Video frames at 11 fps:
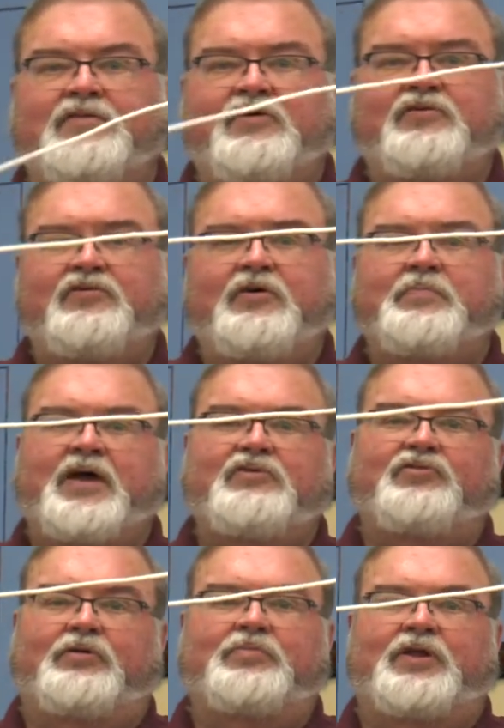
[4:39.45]
this is a
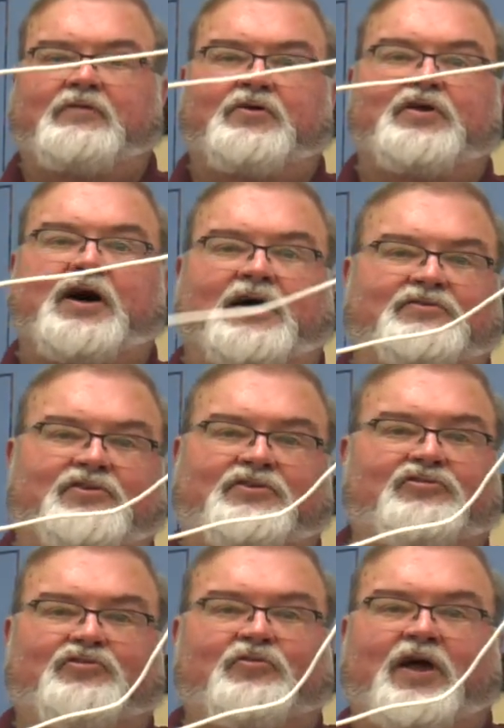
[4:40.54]
pendulum, believe it or not, just
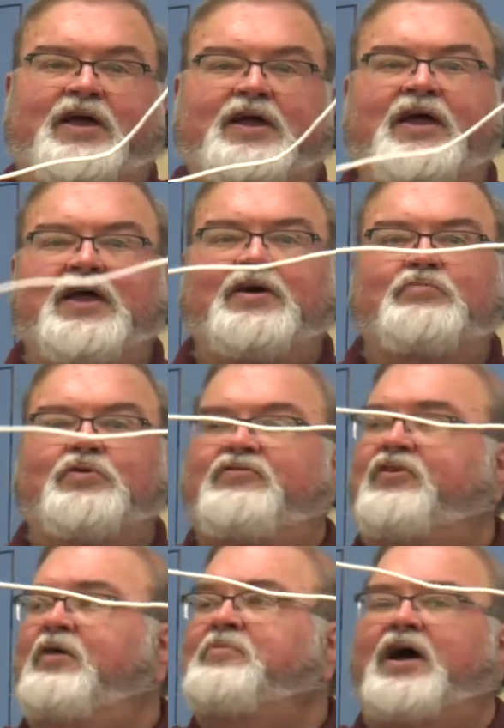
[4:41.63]
a string with
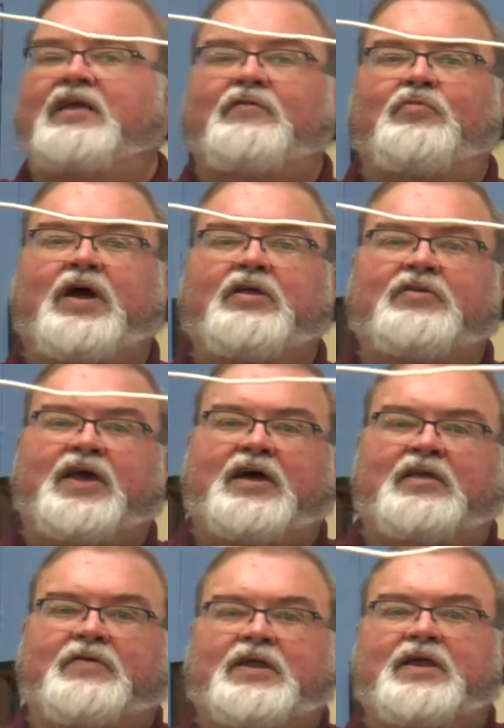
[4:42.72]
some kind of a weight on the
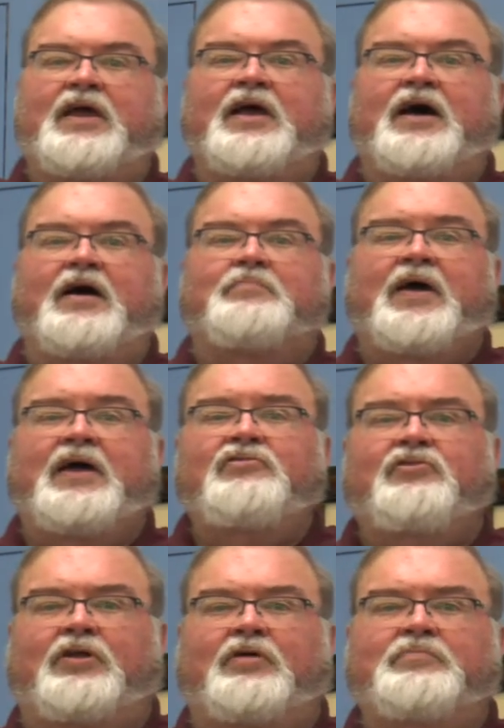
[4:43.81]
end of it, a
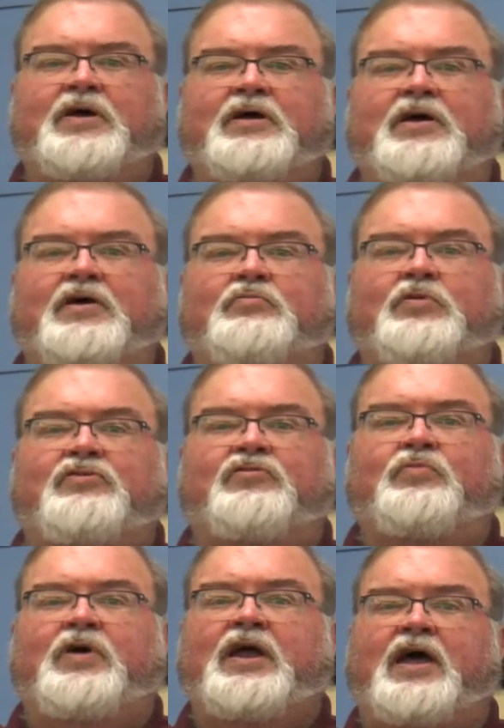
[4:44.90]
pendulum would
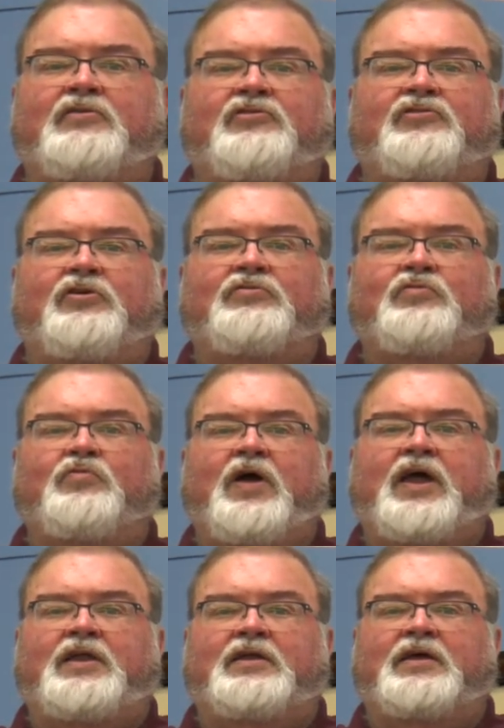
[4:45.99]
swing at a certain
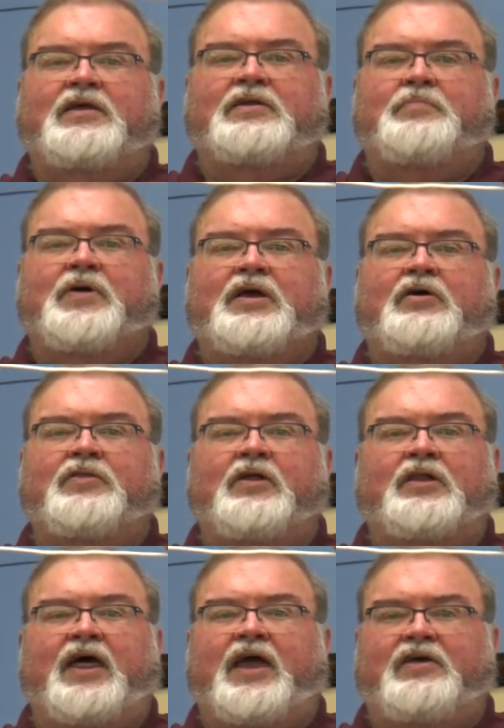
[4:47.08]
rate depending on the
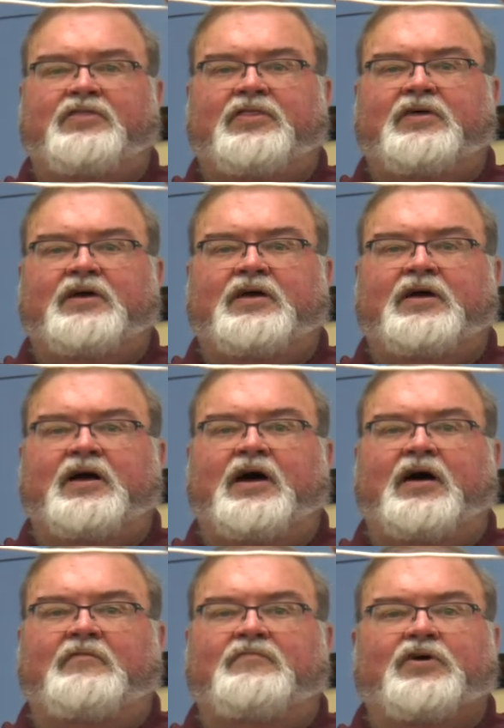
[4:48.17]
length
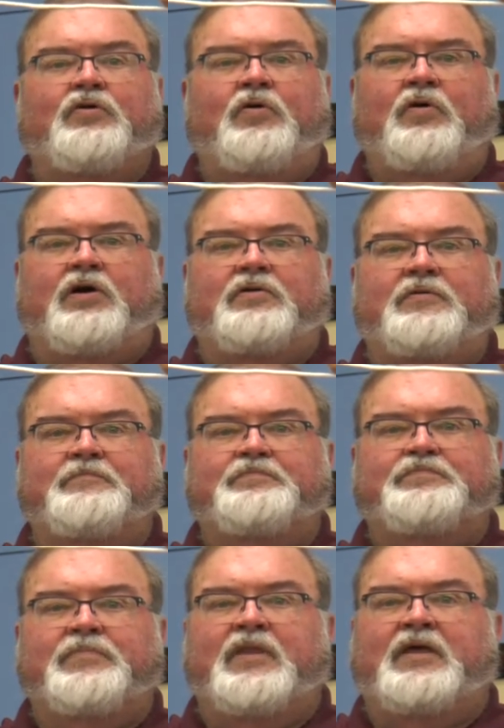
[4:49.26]
of the cord
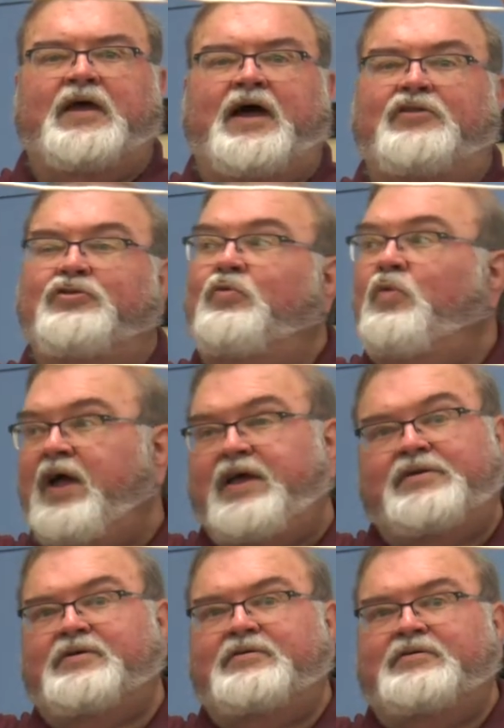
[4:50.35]
and the
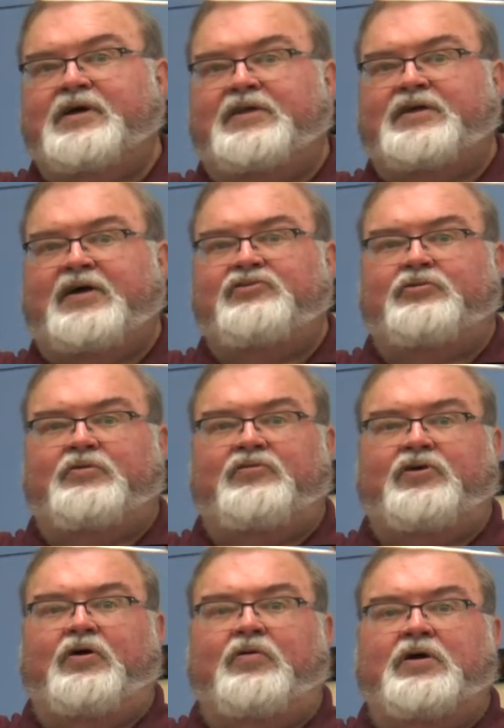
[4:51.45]
weight attached to it.
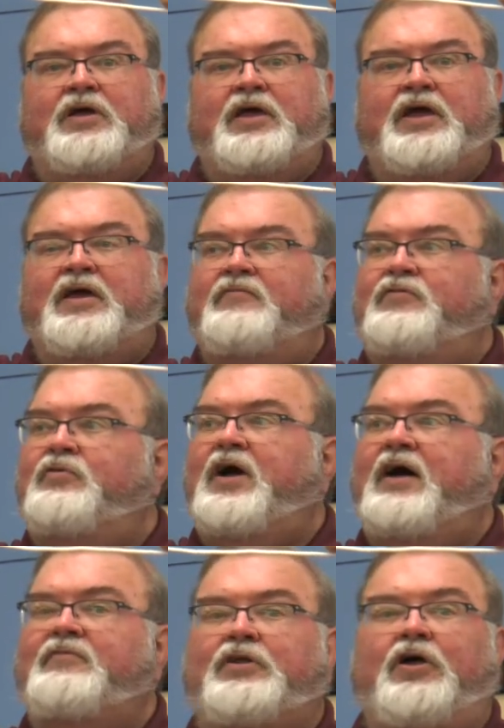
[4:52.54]
So if you
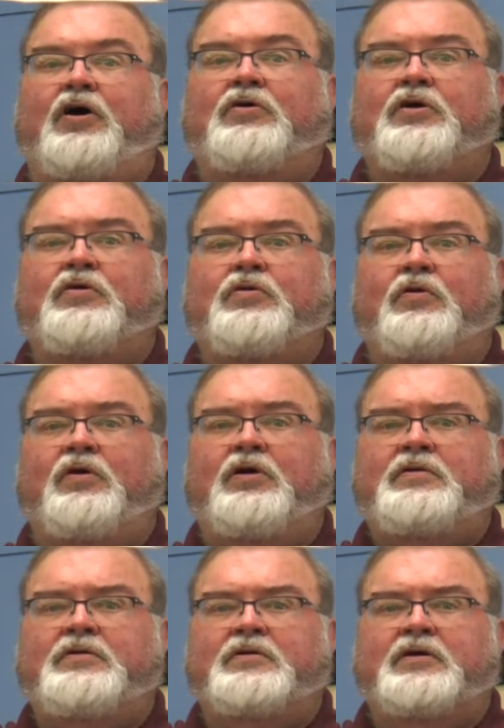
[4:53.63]
have a longer cord,